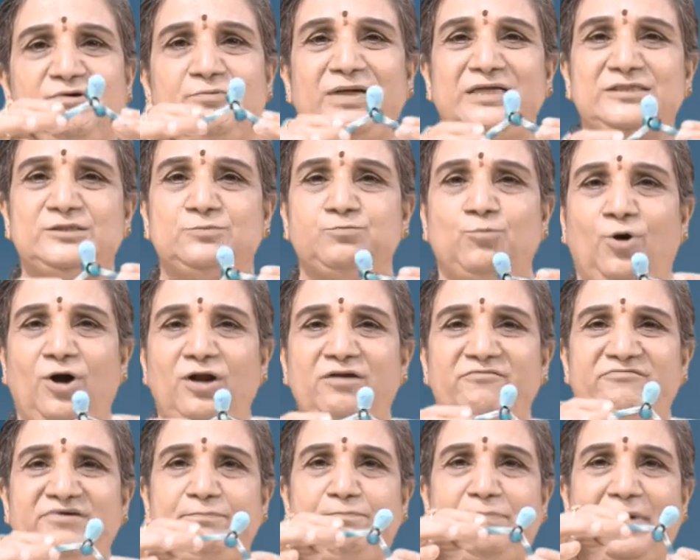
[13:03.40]
were small,
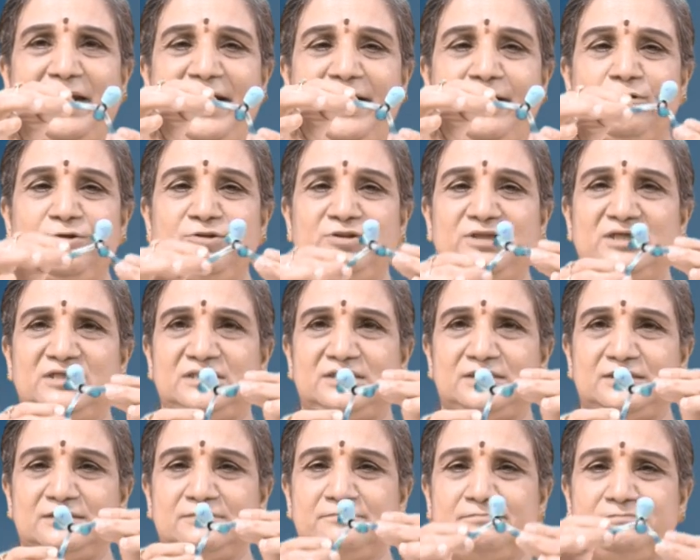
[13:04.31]
we played on
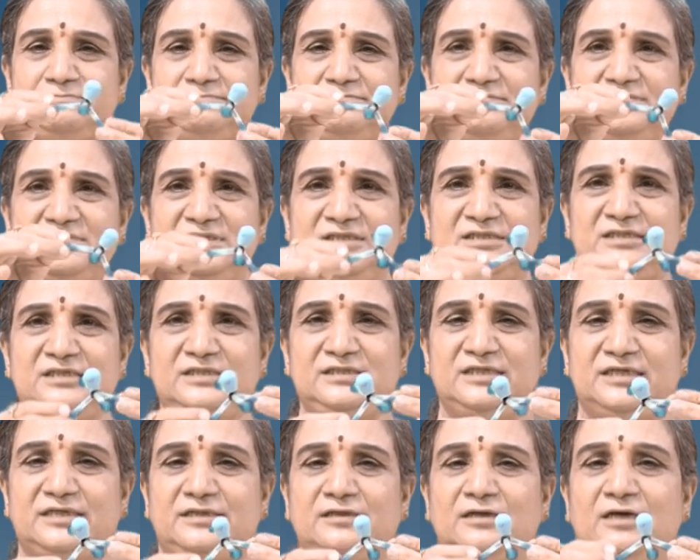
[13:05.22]
this, isn't
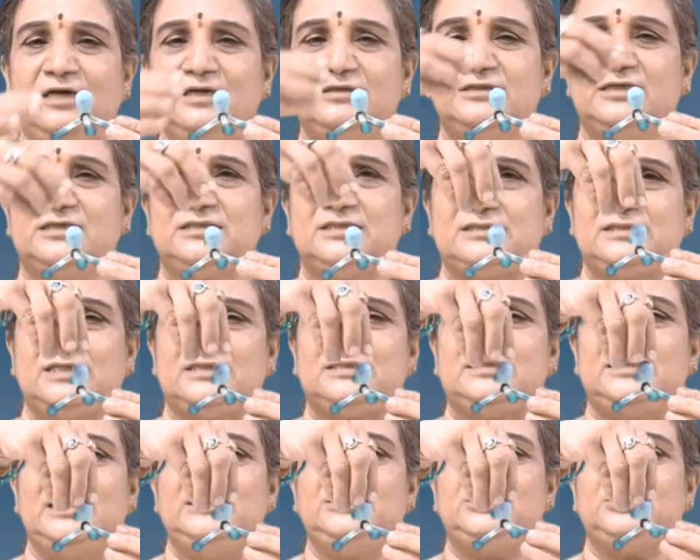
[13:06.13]
it? This is the
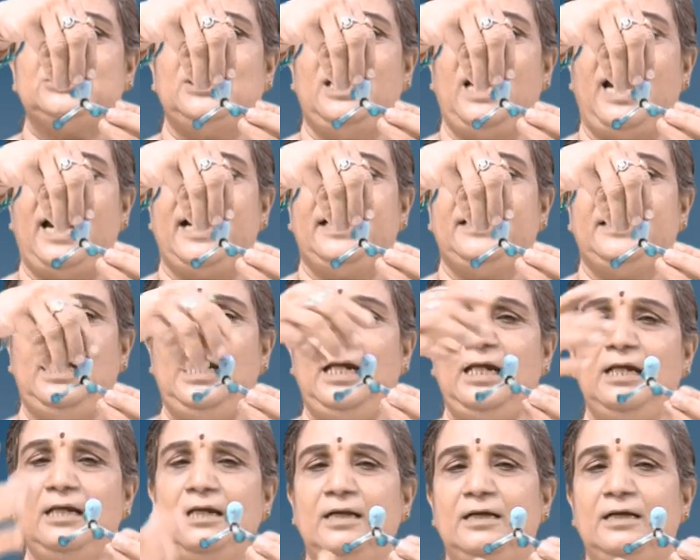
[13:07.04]
central handle.